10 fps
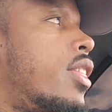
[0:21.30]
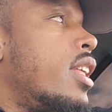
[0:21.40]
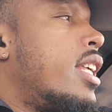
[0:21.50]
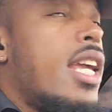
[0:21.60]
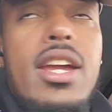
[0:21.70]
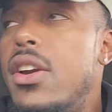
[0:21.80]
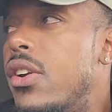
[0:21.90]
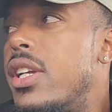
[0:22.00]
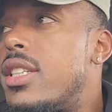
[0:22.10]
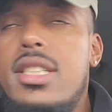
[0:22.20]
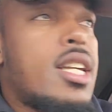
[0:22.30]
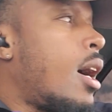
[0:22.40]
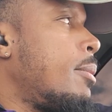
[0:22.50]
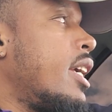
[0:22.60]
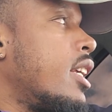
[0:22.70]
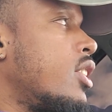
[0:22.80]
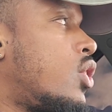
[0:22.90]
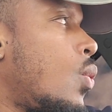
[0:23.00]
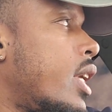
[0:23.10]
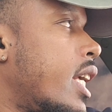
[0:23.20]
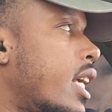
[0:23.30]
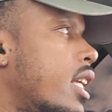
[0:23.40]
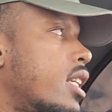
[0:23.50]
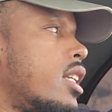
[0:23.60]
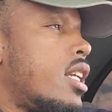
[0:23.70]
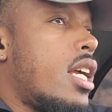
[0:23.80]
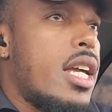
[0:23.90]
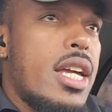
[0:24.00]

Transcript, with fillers: The year is coming to an end.